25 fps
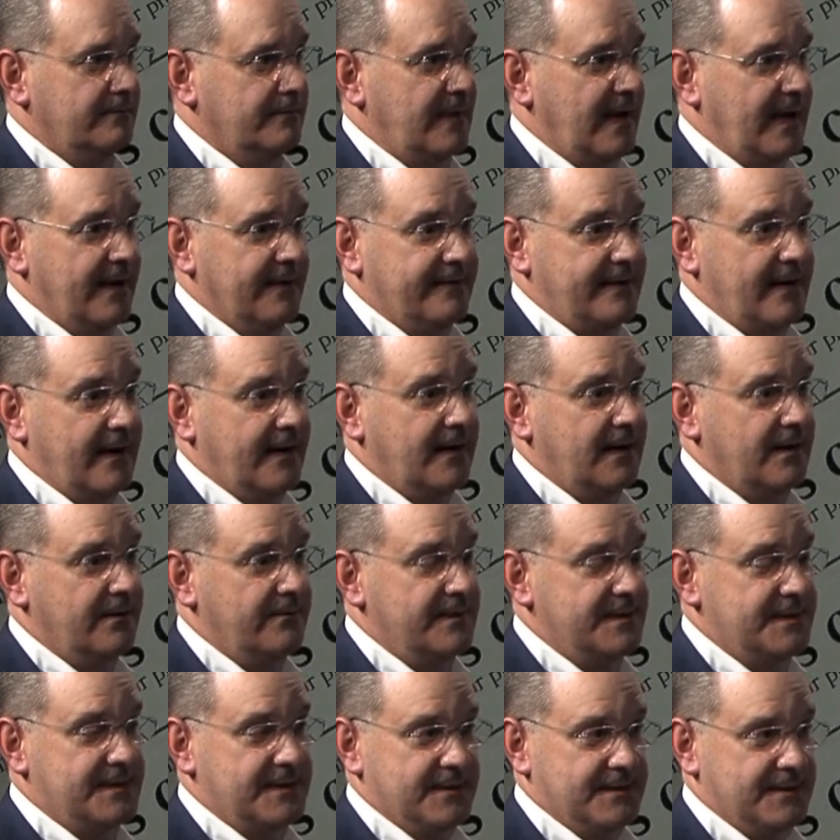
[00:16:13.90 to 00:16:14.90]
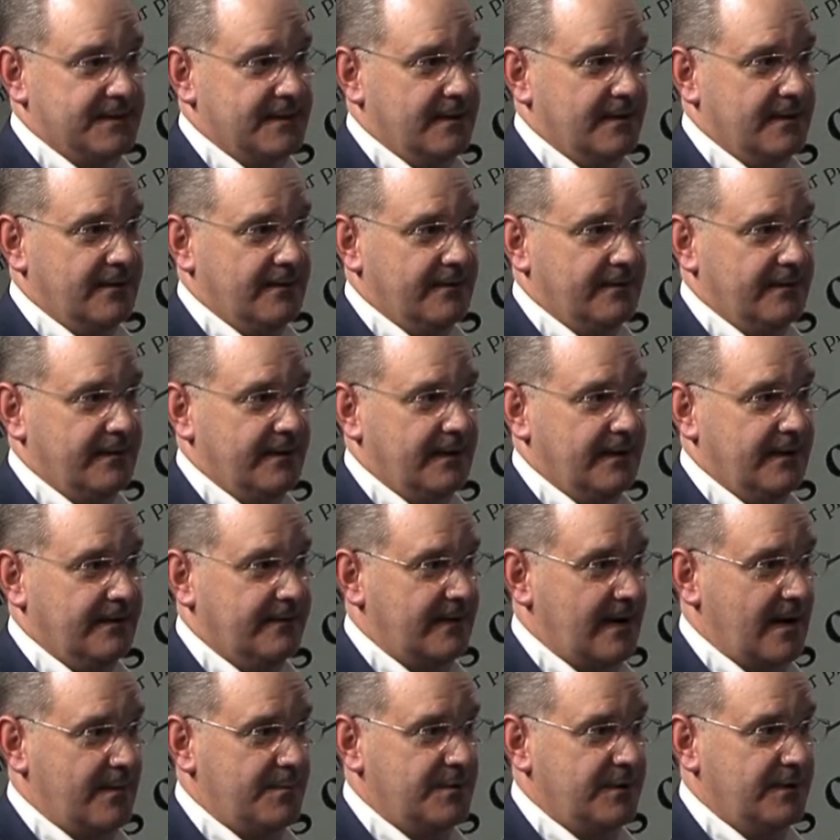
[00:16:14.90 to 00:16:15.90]
My executive assistant is the
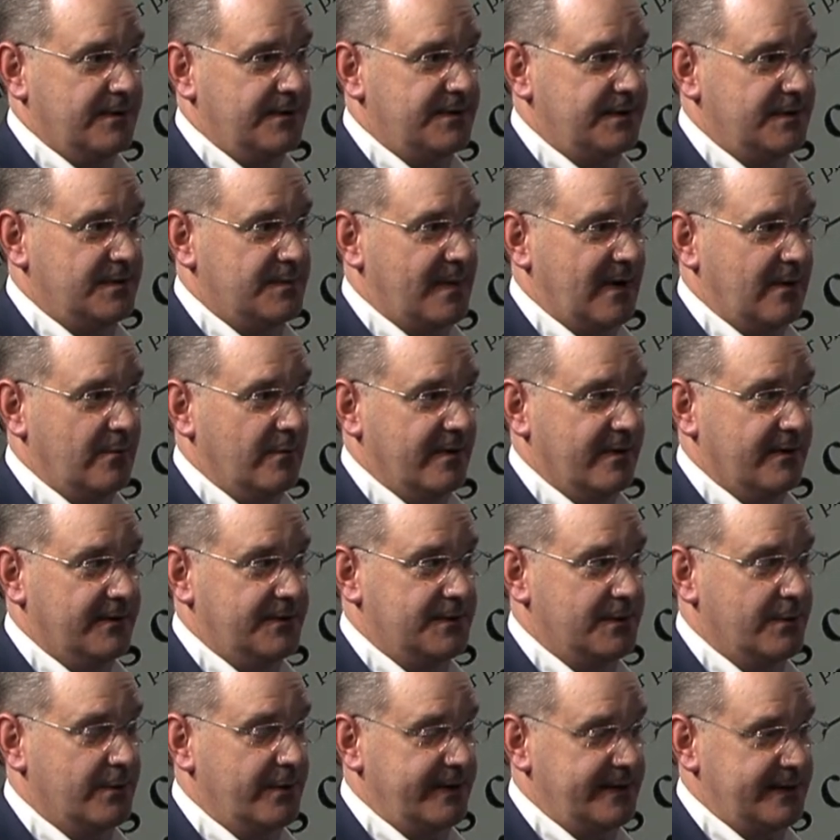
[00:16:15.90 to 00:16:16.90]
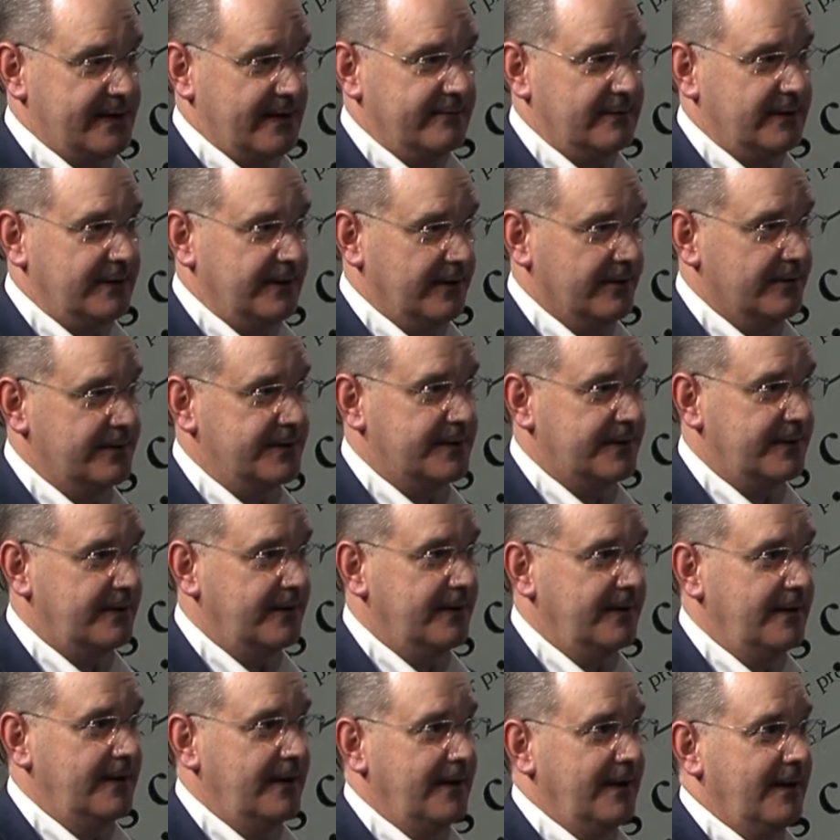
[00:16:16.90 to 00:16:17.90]
exception. She's been with us 37 years.
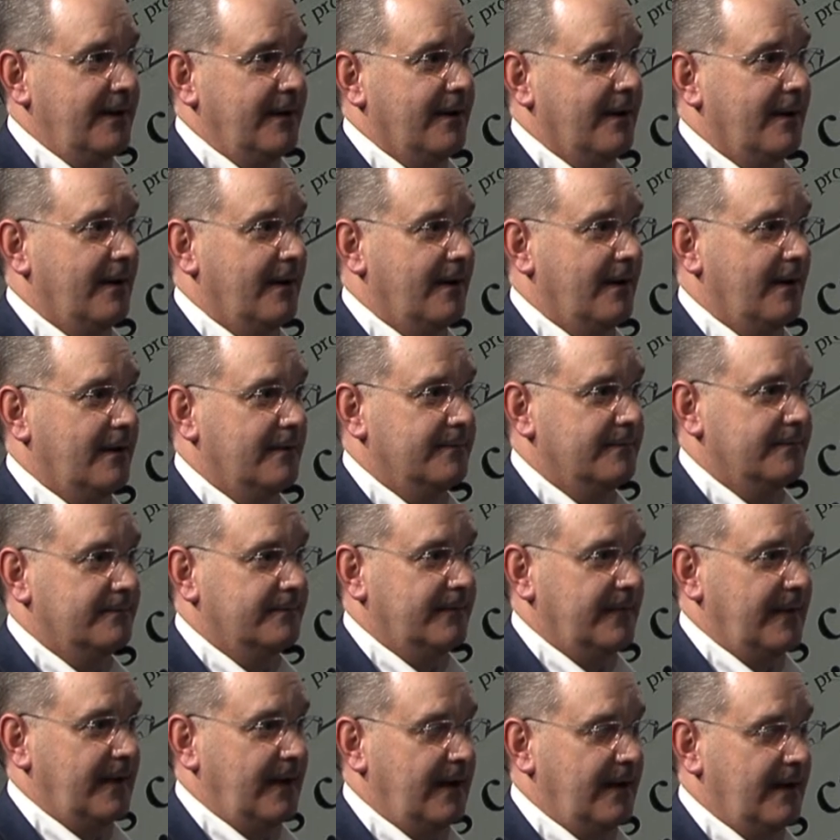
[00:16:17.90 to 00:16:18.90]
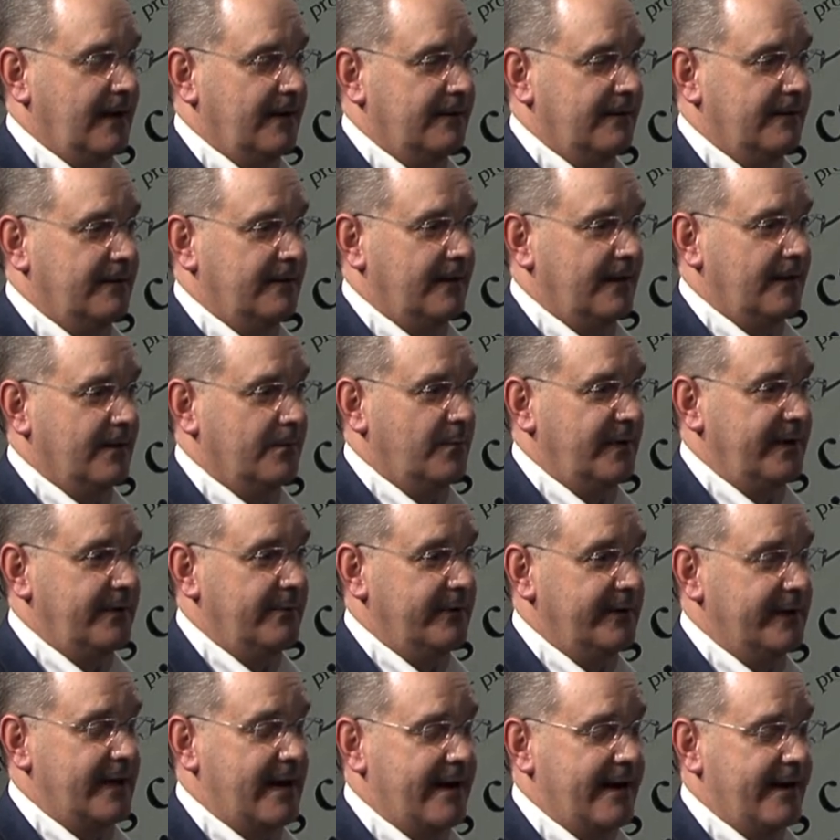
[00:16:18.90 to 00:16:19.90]
Okay. And we
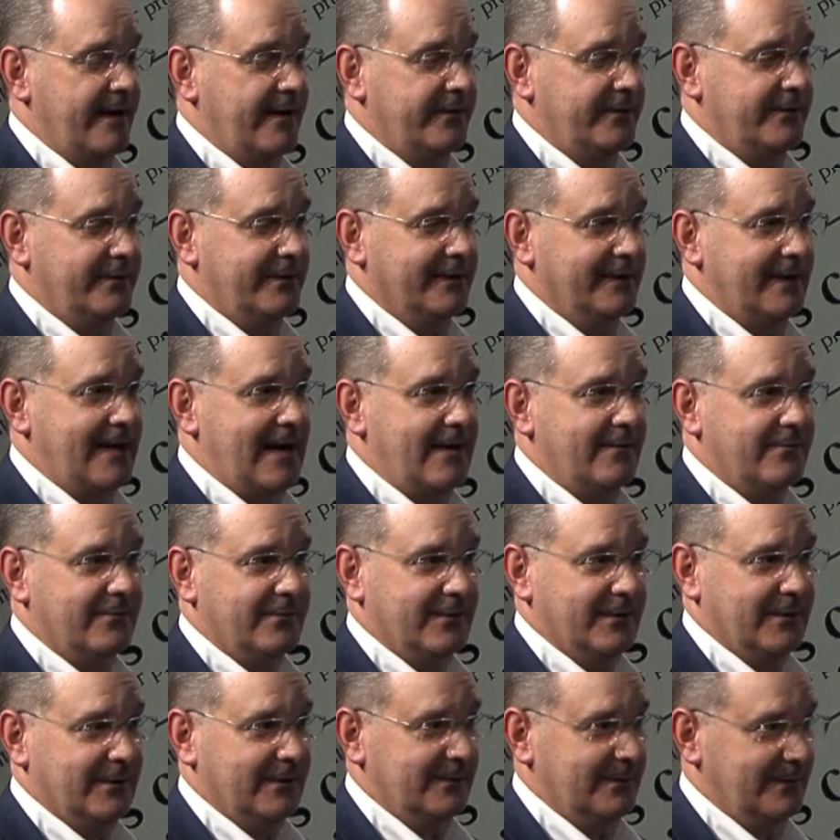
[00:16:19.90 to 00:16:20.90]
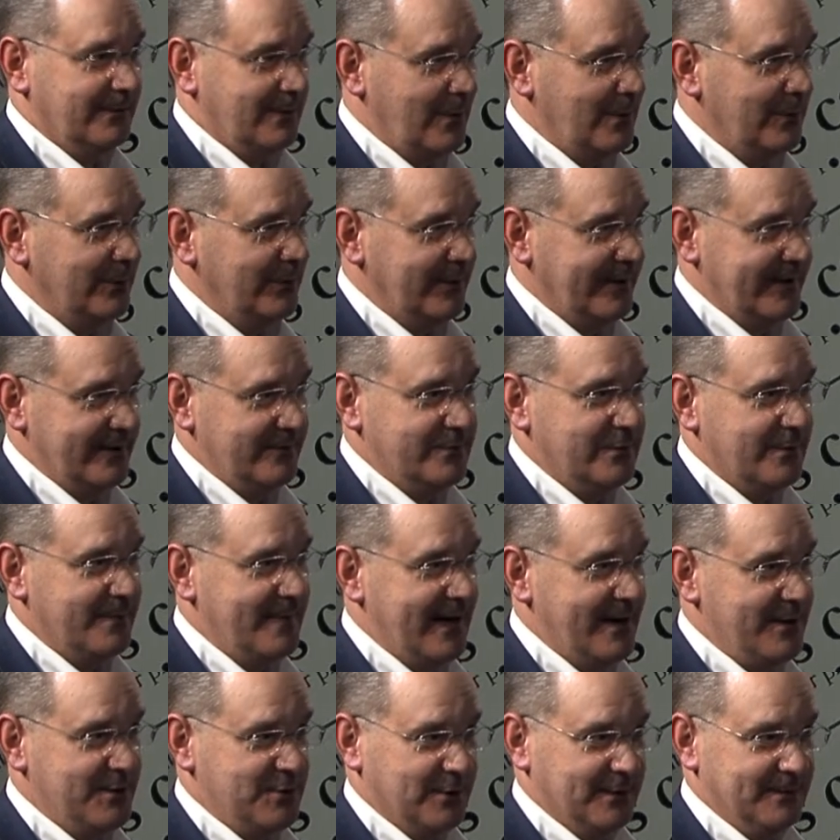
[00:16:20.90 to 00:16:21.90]
rely on her a lot for older
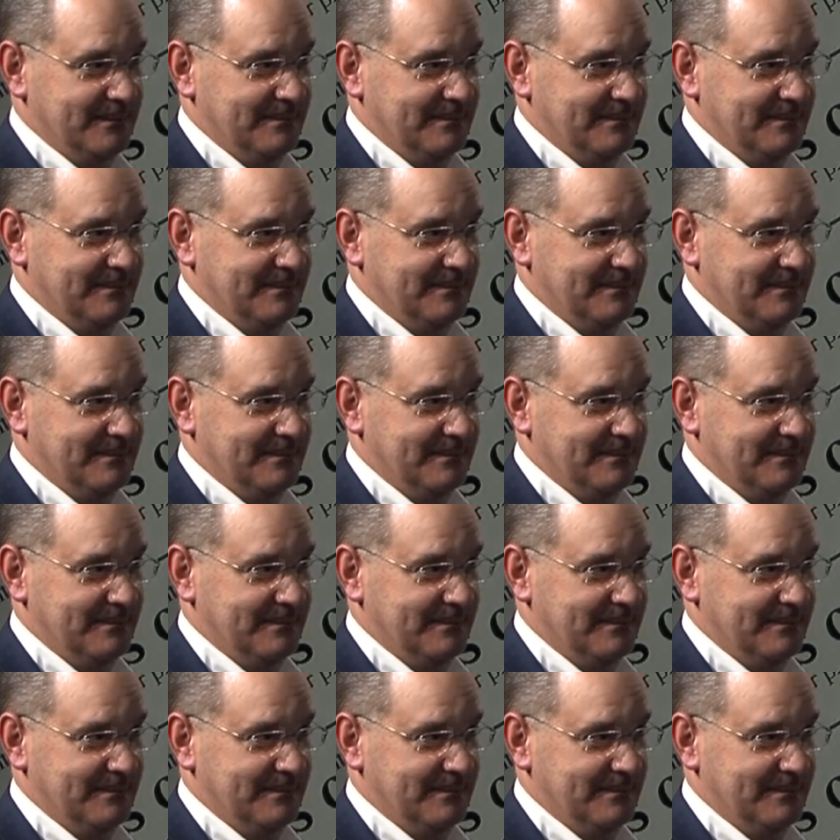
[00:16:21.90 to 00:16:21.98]
information.